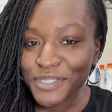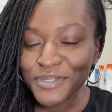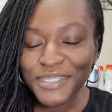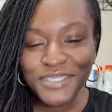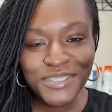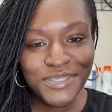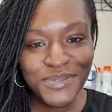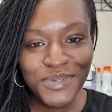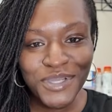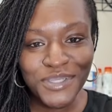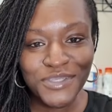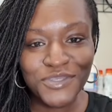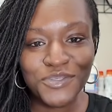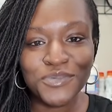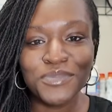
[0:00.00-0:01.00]
and so are
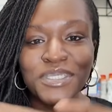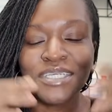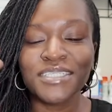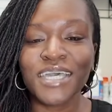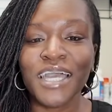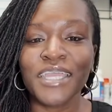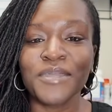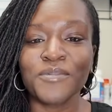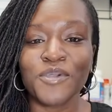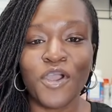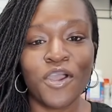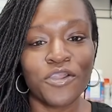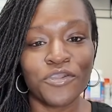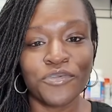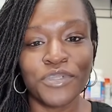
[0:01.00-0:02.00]
you, because I am
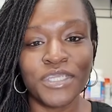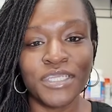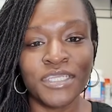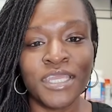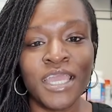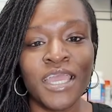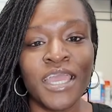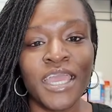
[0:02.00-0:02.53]
conquering